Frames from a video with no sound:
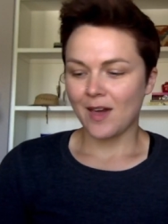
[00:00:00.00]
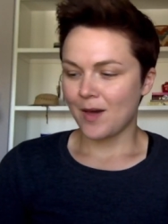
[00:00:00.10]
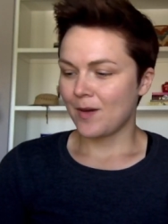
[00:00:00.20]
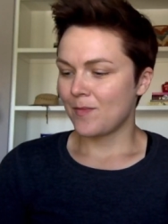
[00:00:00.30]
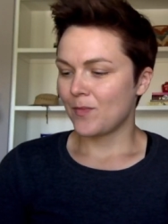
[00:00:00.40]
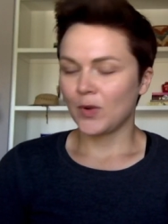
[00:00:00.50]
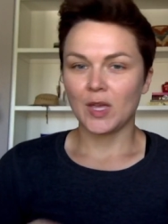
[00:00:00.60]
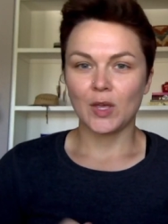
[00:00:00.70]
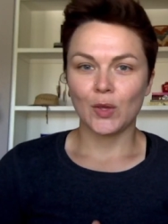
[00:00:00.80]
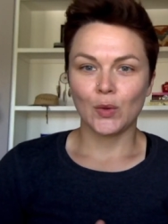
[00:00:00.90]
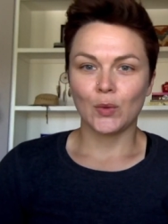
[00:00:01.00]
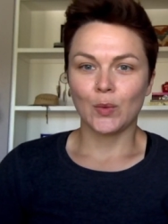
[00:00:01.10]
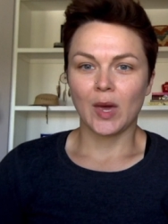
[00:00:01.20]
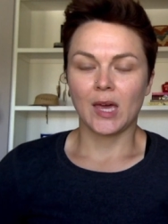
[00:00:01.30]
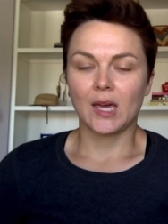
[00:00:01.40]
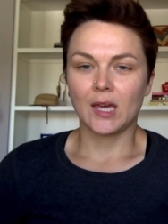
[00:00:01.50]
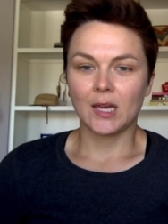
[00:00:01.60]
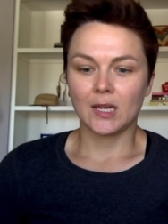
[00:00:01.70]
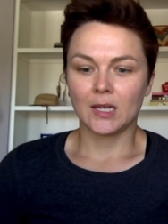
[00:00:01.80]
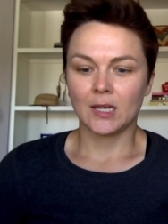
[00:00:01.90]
I'm bringing you a